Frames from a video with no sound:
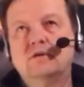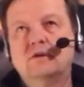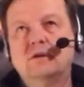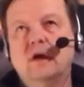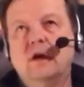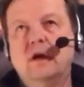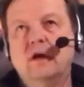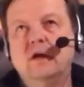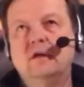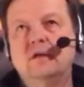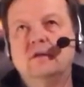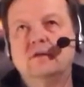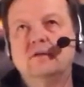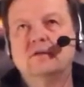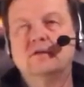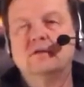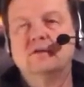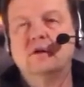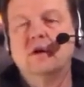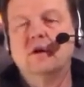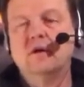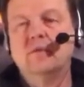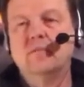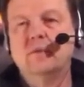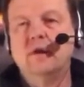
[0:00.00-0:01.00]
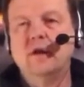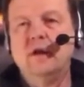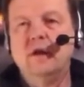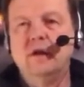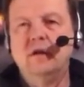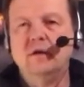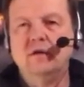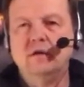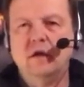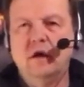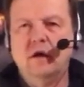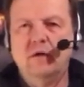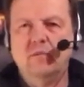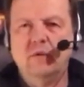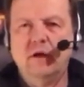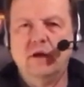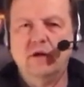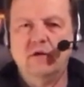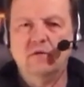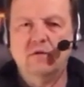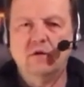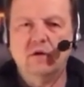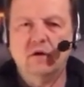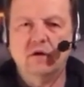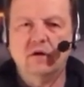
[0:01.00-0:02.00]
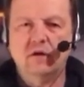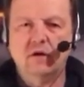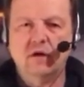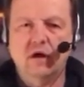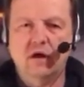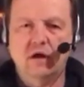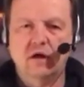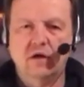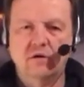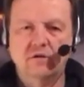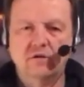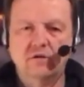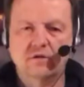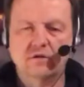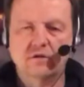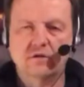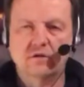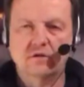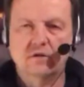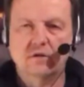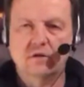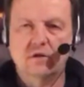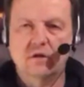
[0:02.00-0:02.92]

I can start paying down my credit cards,